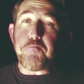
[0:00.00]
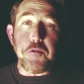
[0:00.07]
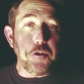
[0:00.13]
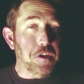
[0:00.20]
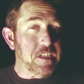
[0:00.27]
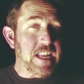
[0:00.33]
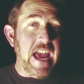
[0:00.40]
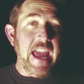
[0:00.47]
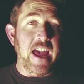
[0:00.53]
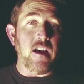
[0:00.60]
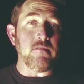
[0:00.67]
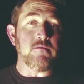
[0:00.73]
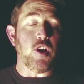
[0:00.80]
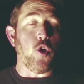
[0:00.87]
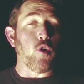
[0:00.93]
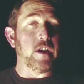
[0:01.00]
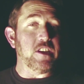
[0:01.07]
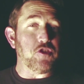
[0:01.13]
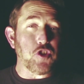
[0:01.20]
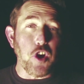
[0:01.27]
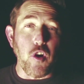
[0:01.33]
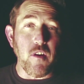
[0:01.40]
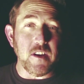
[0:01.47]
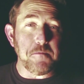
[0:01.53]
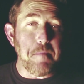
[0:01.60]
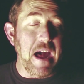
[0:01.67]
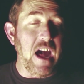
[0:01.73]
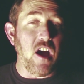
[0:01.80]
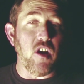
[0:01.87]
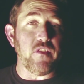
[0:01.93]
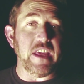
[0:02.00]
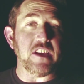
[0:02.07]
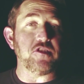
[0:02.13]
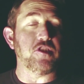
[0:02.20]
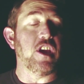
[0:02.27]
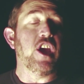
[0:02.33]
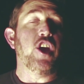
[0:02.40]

put down or discouraged by all this.